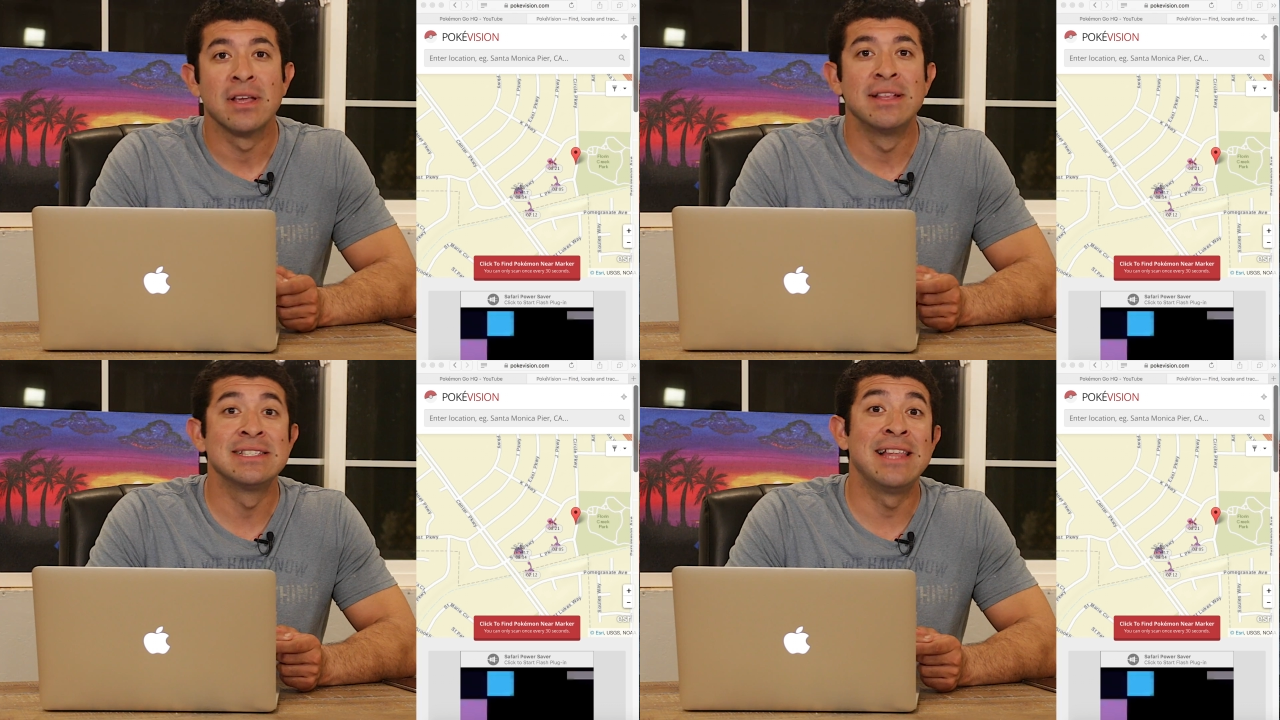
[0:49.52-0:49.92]

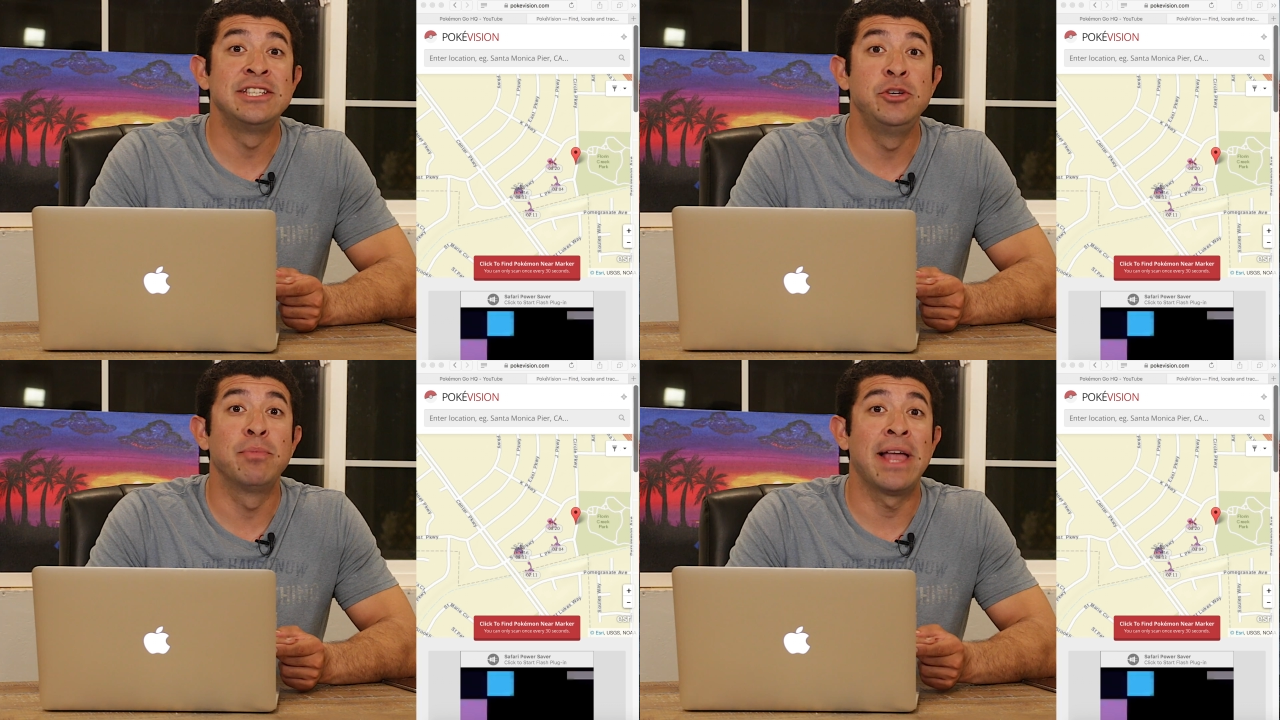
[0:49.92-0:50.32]
This
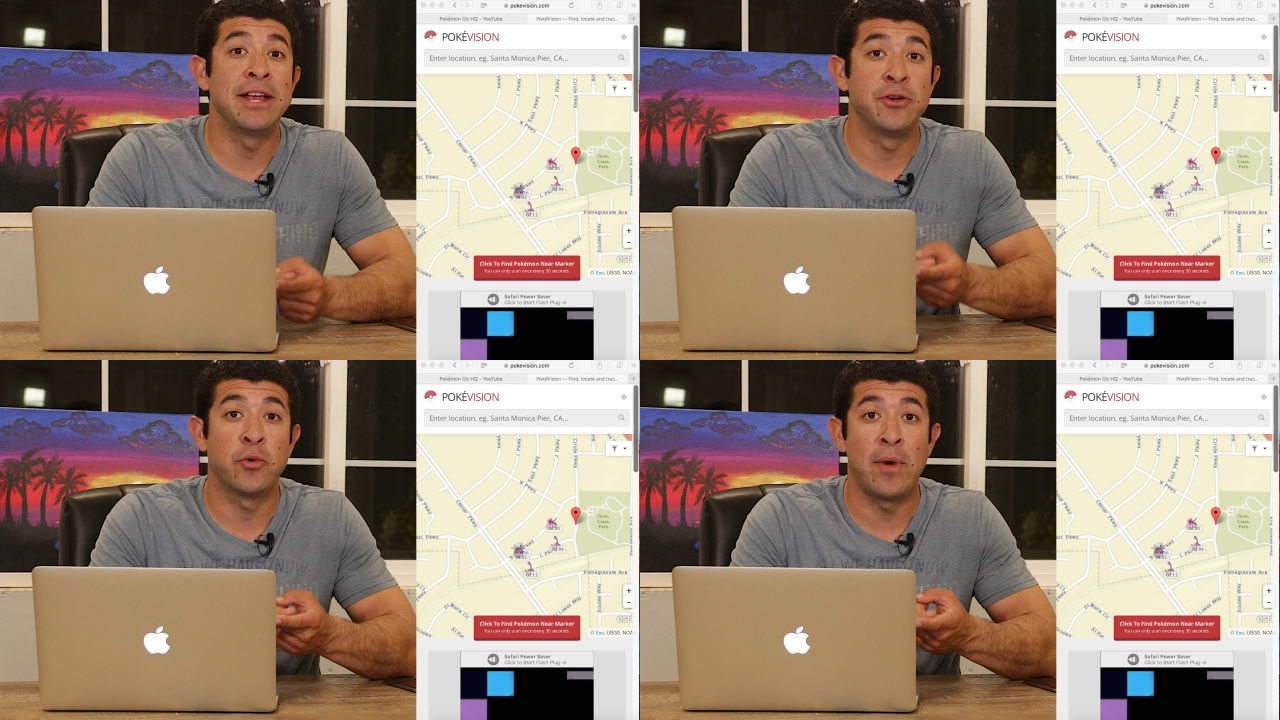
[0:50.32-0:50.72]
lets you
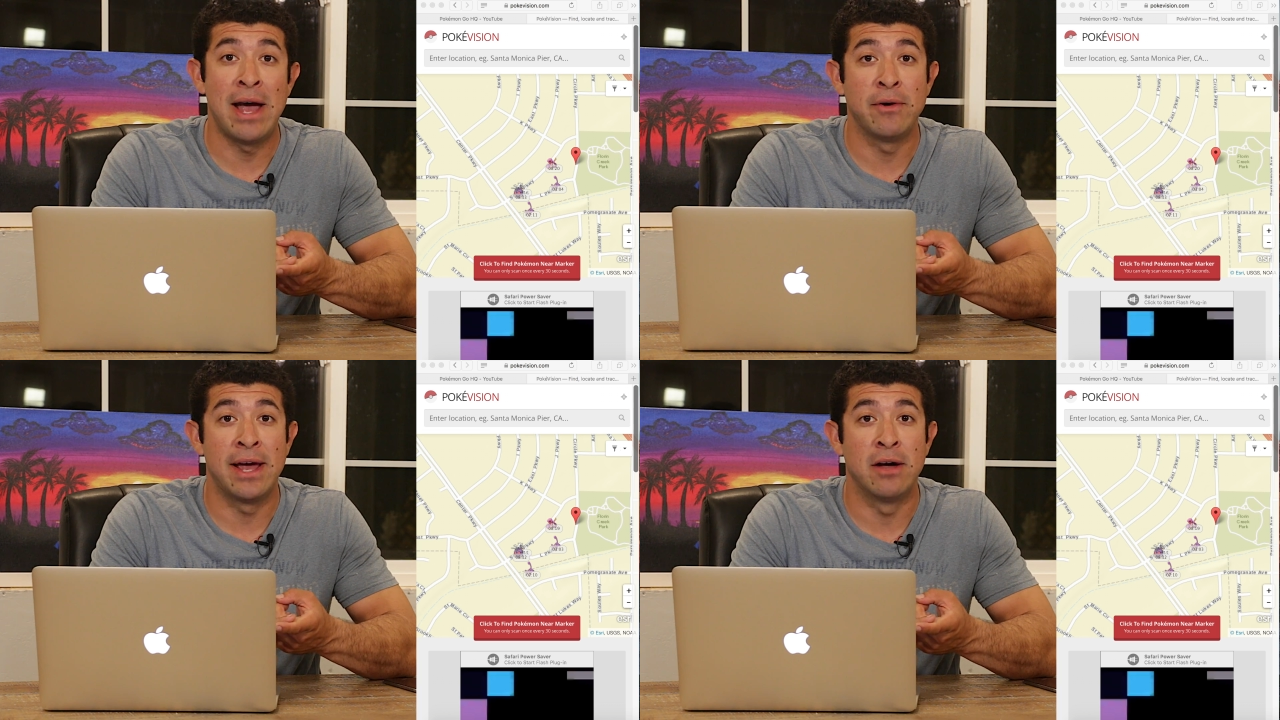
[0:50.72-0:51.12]
plan your
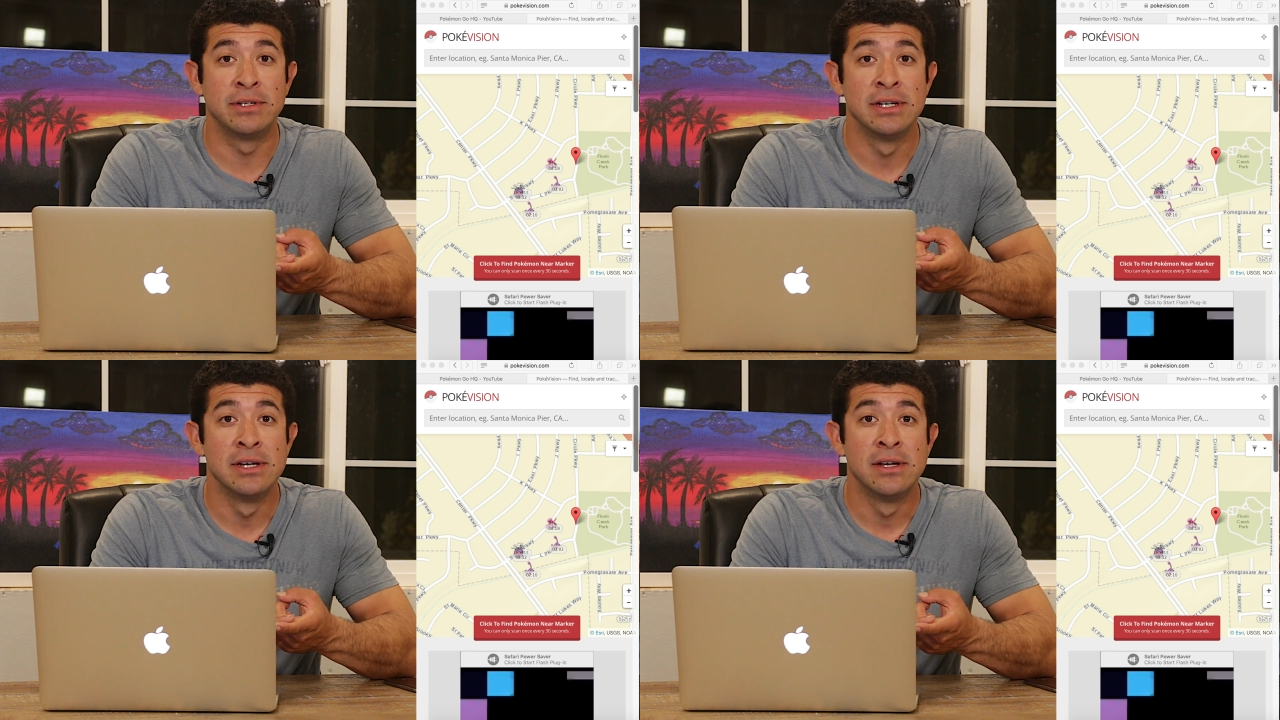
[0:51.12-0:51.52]
route
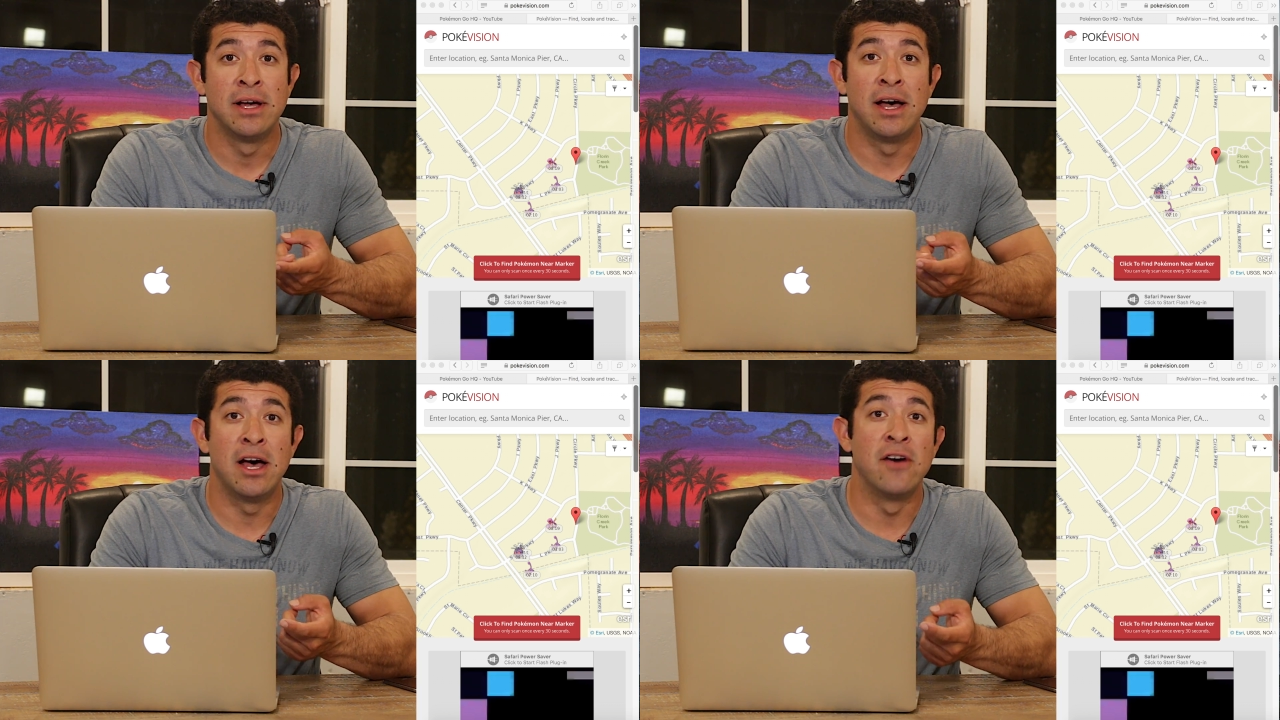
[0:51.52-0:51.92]
out
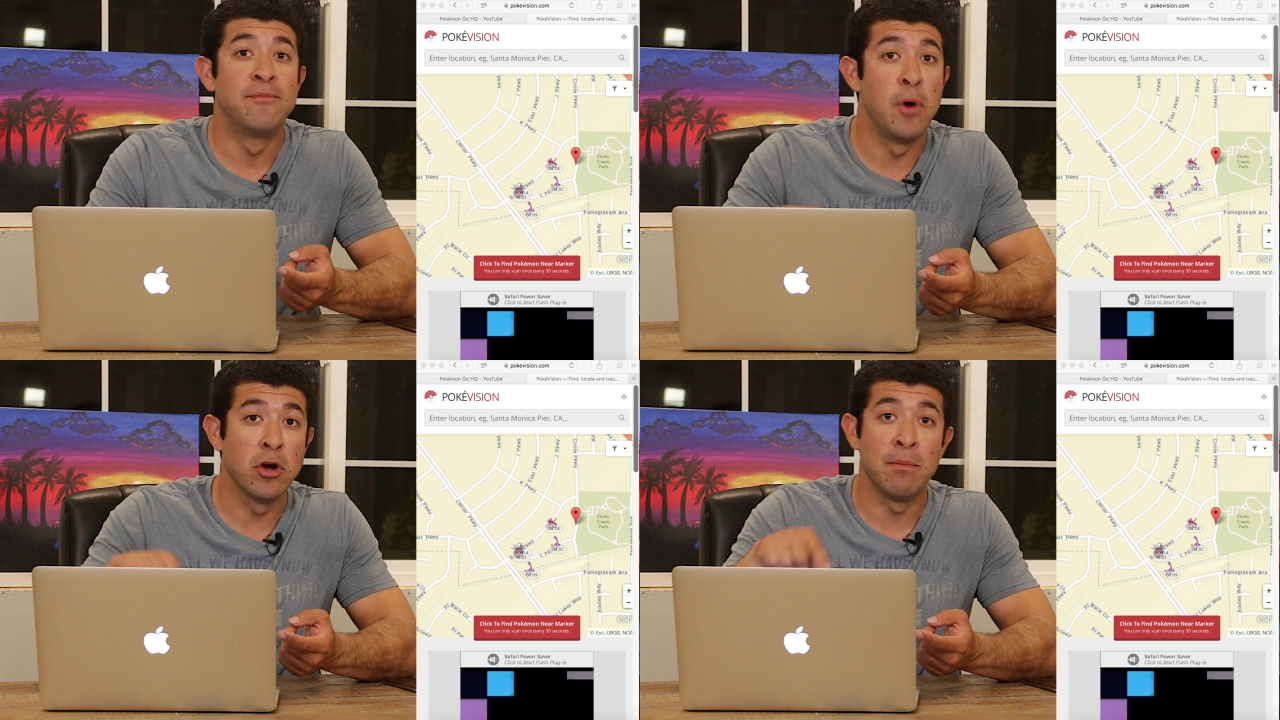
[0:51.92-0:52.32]

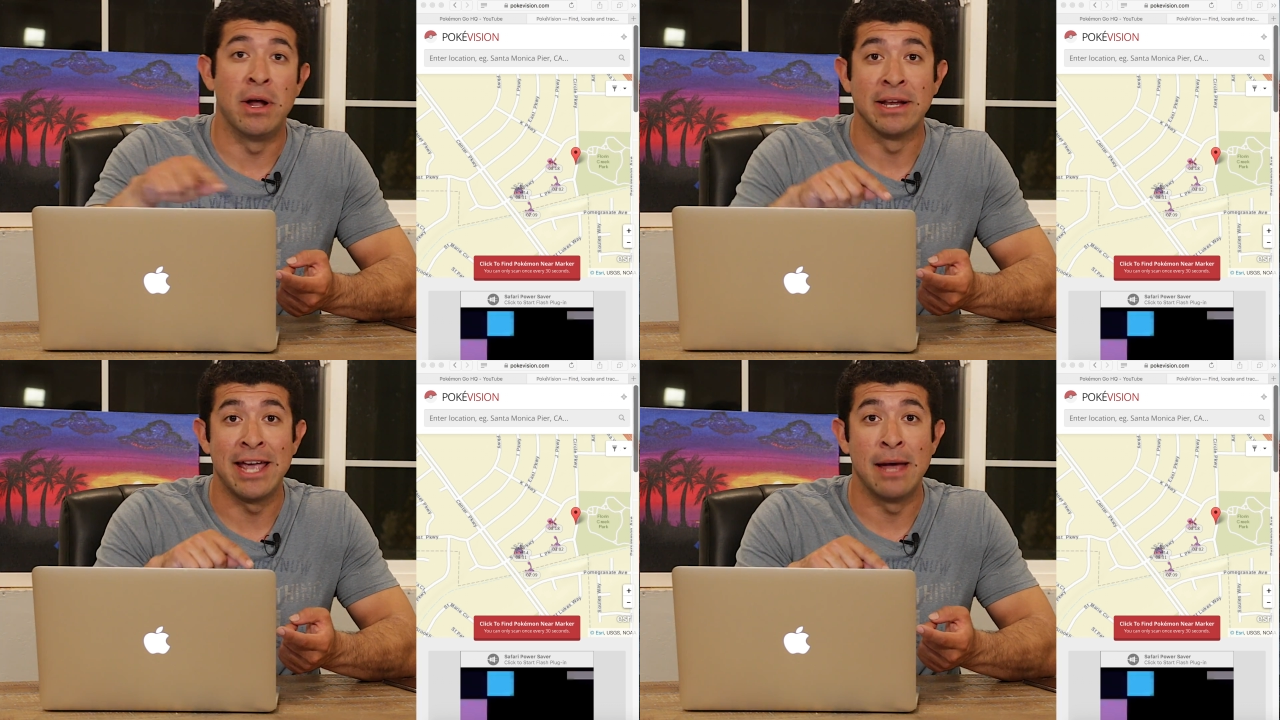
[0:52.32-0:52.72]
of
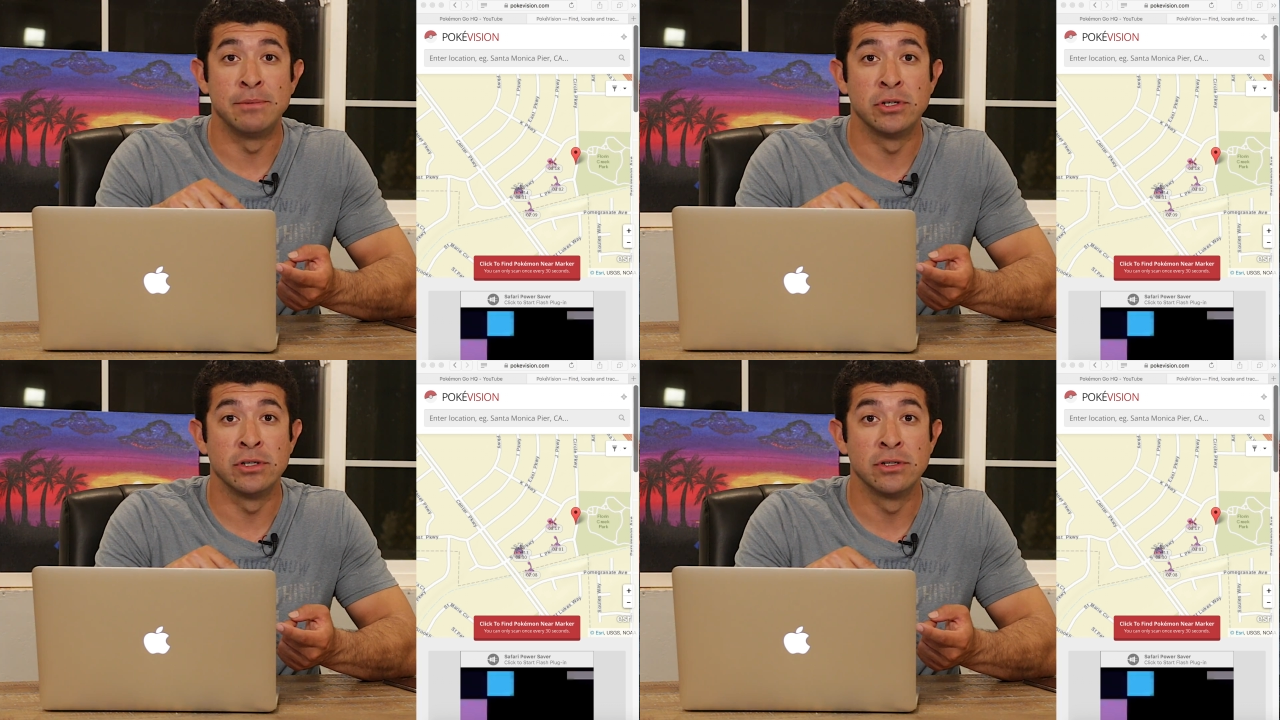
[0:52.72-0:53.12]
Pokemon
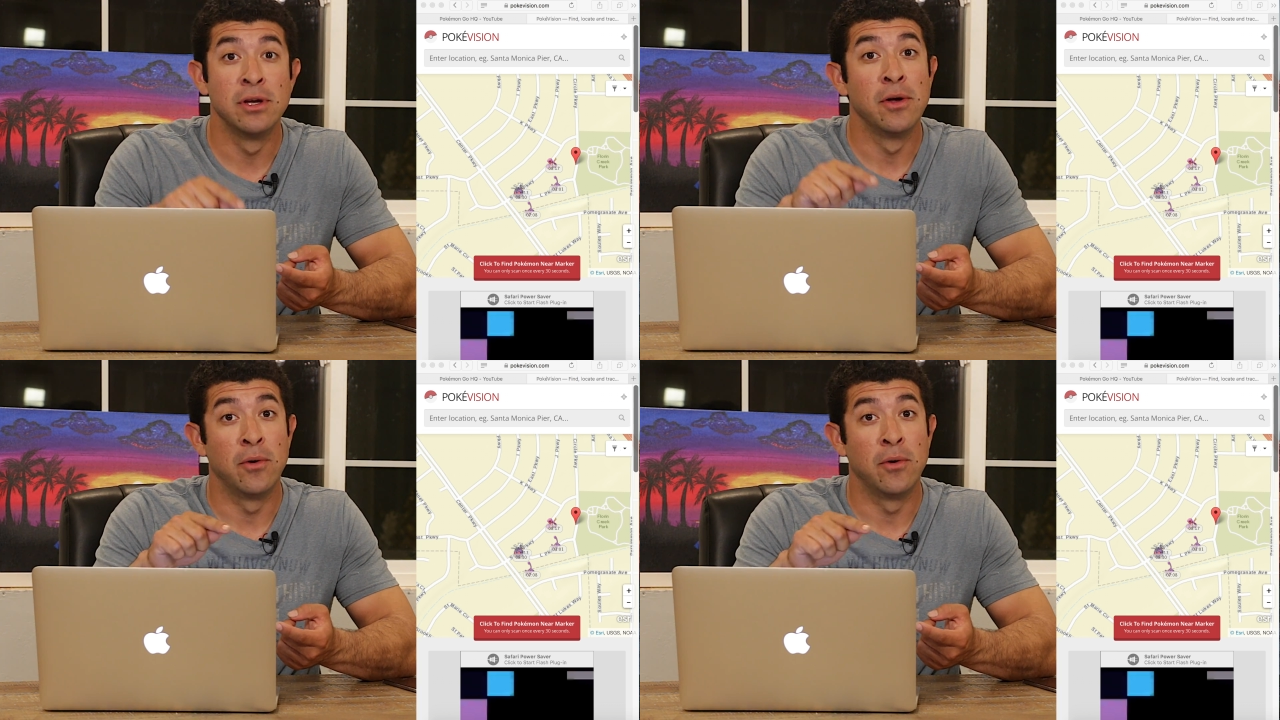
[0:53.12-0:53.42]
captures,